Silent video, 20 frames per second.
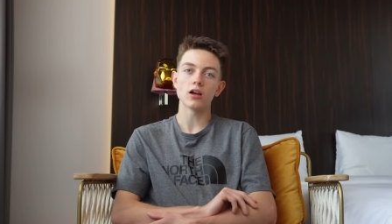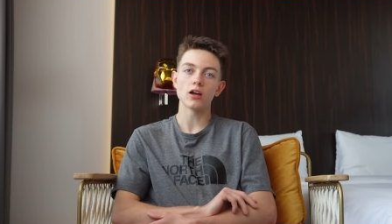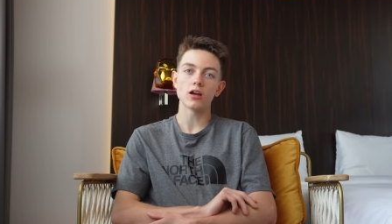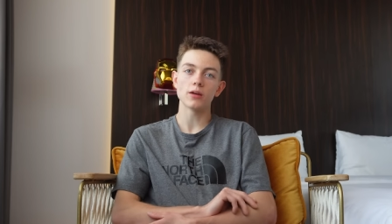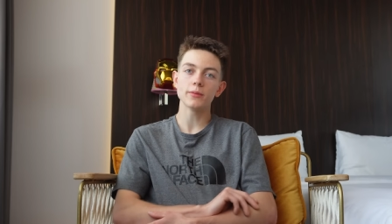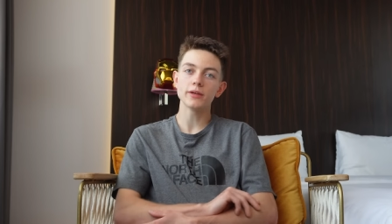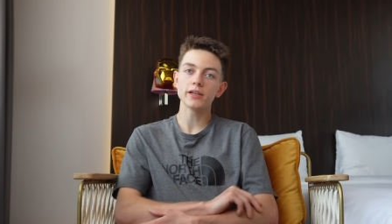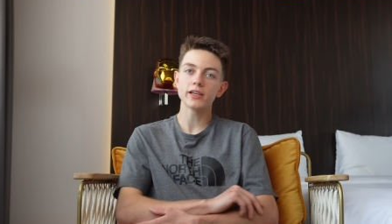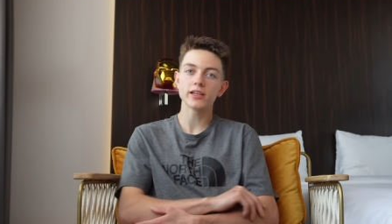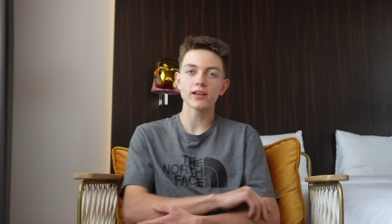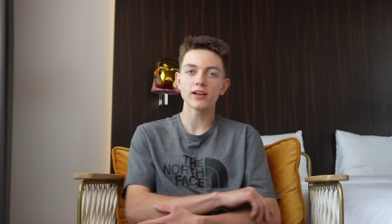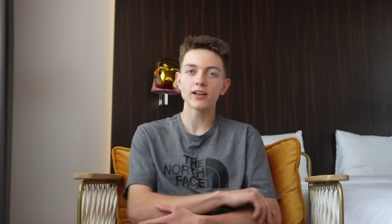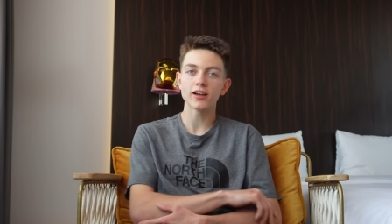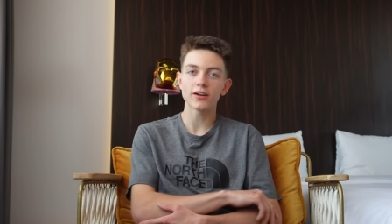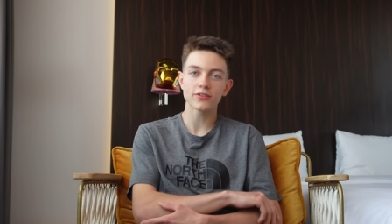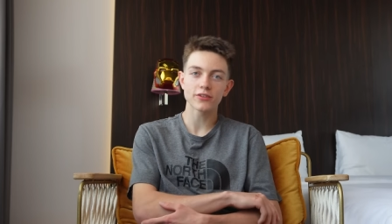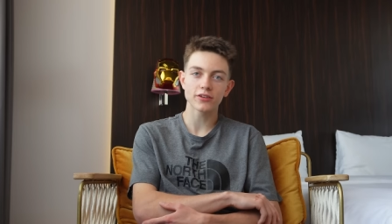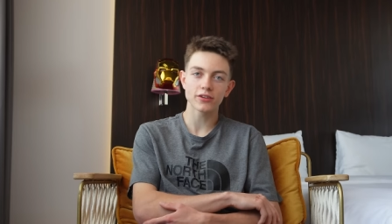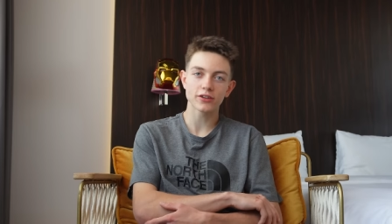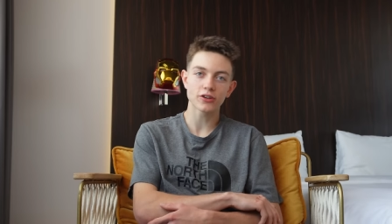Immediately
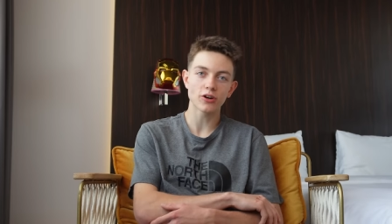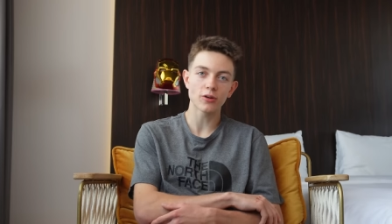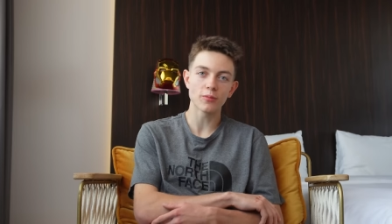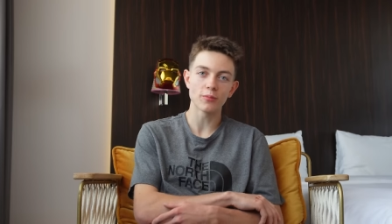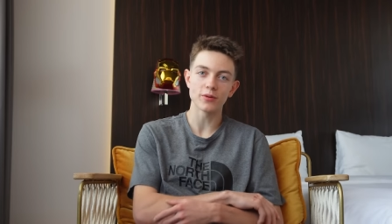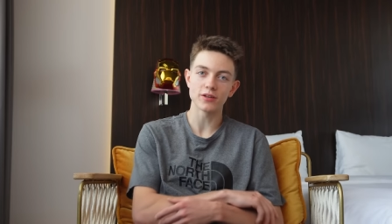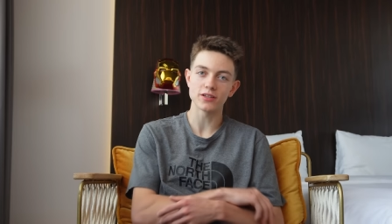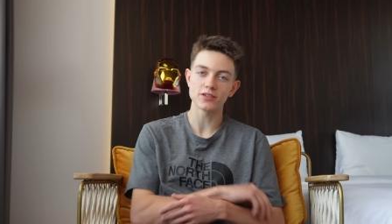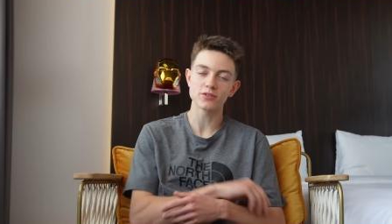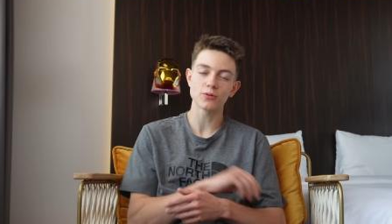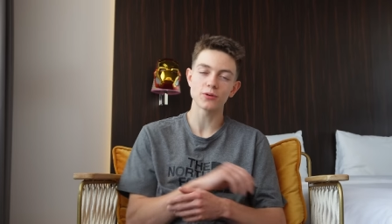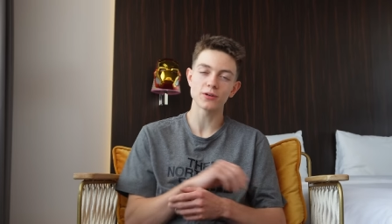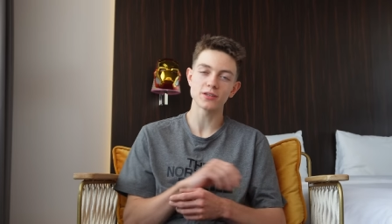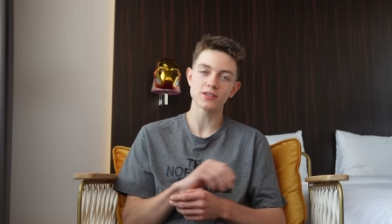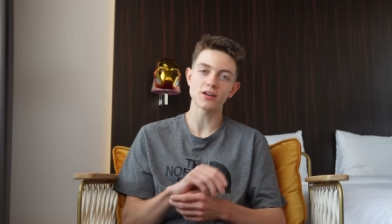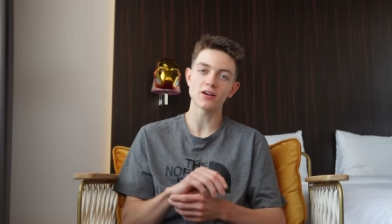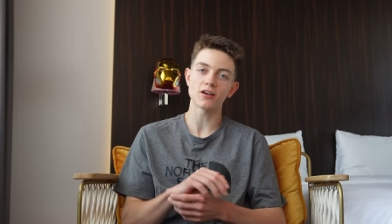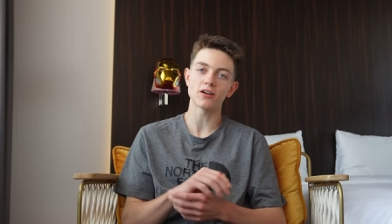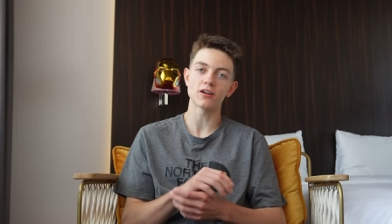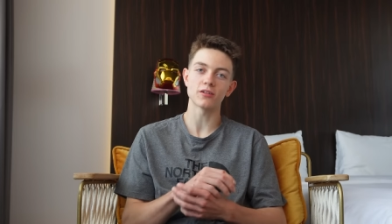after the comp, it's always
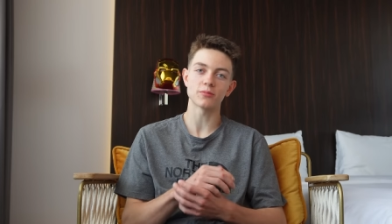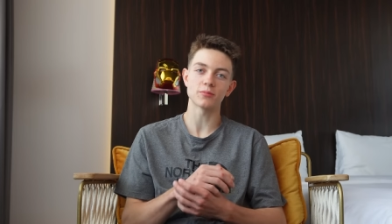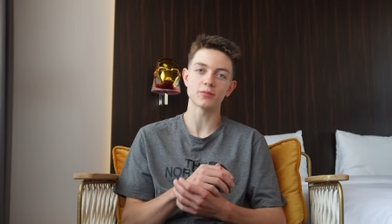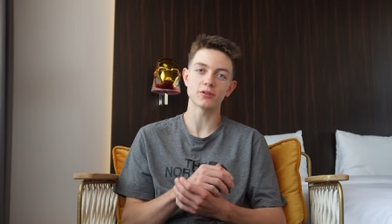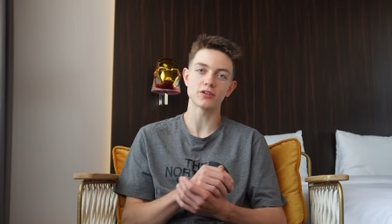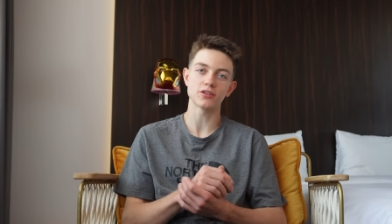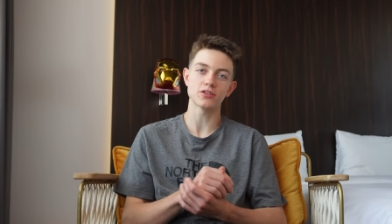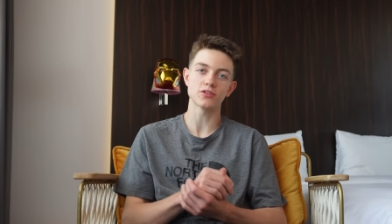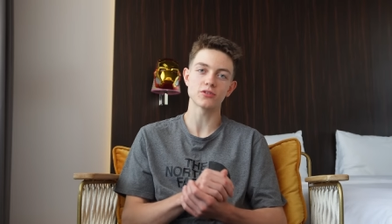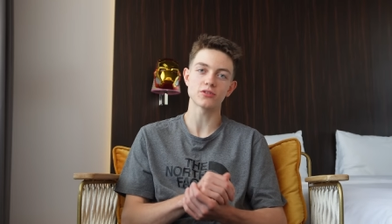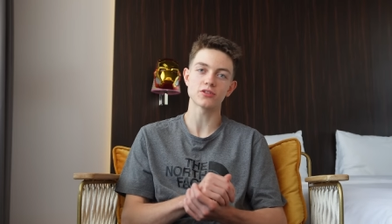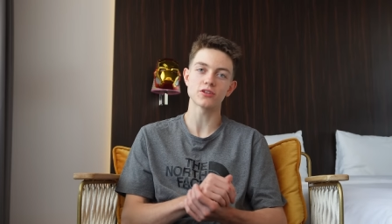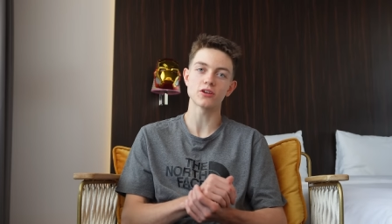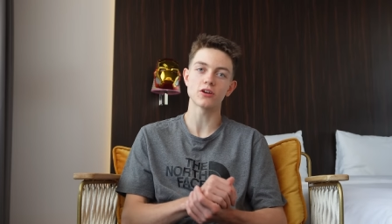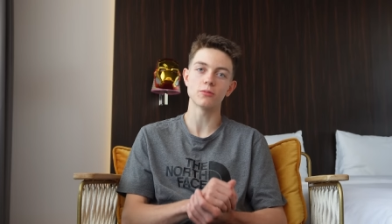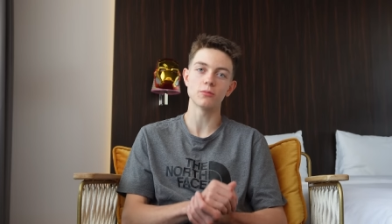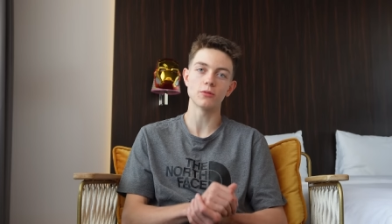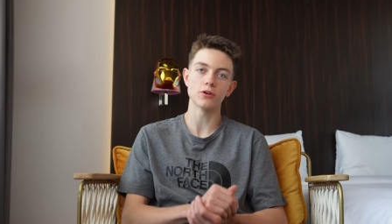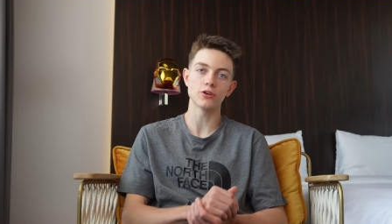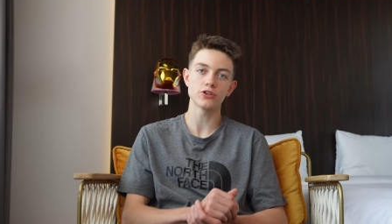hard because you're so
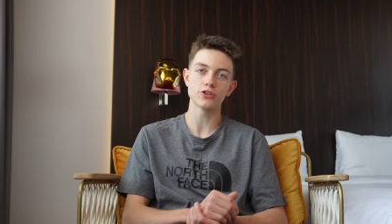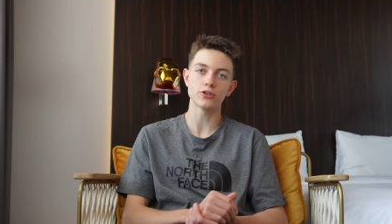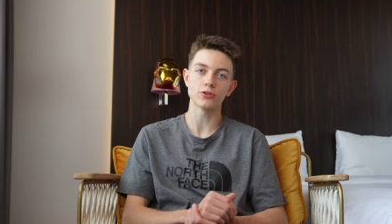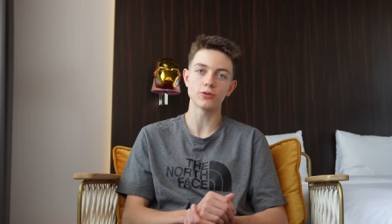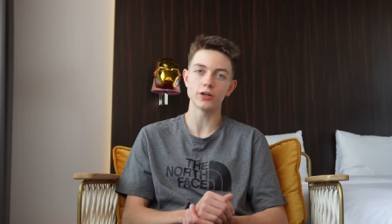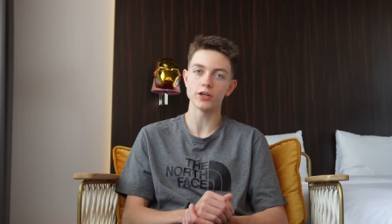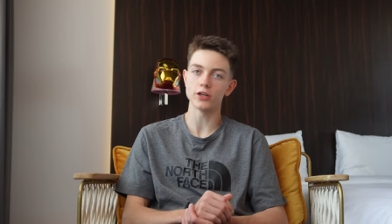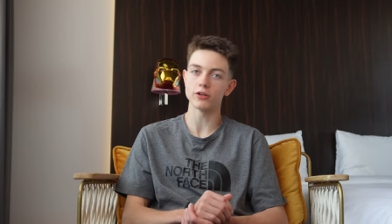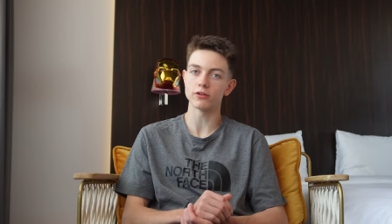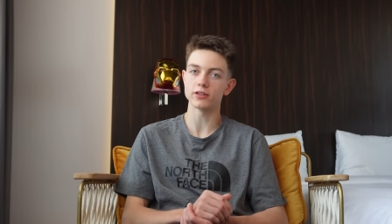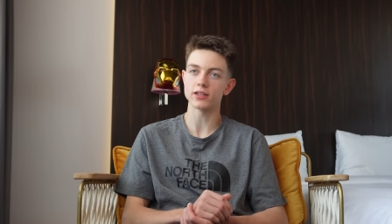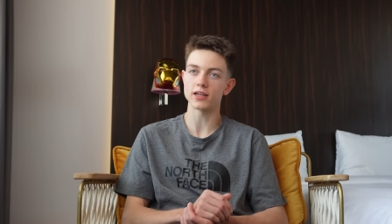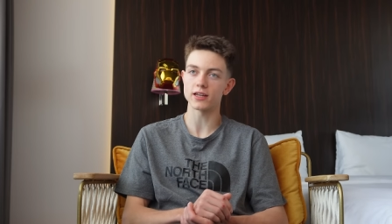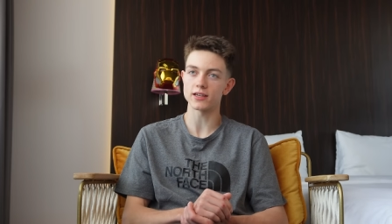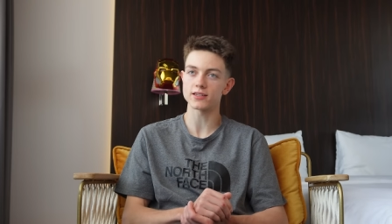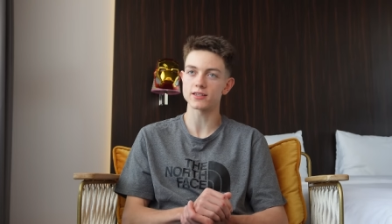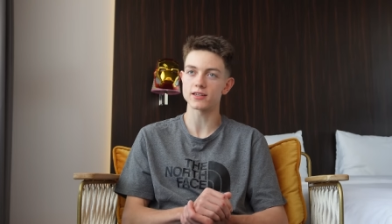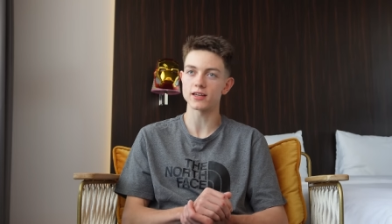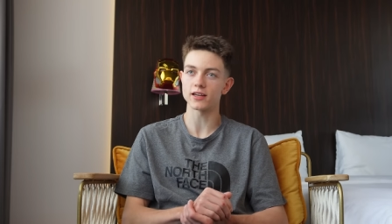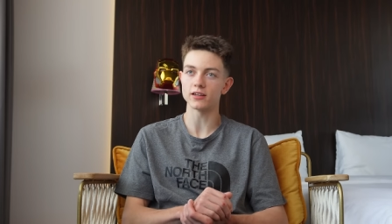emotional and you're in
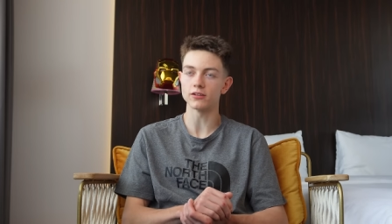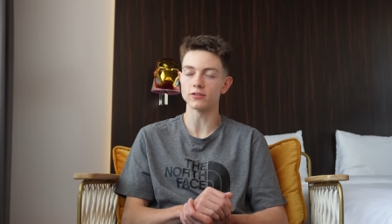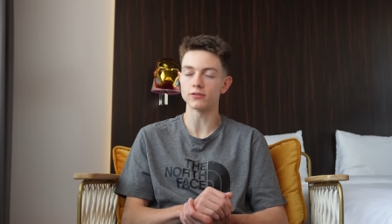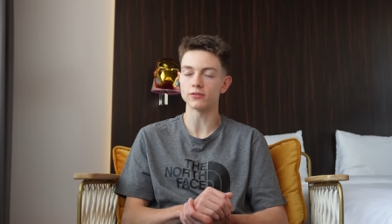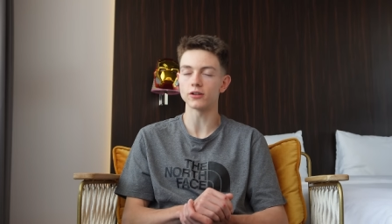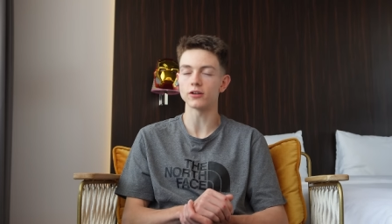that state of,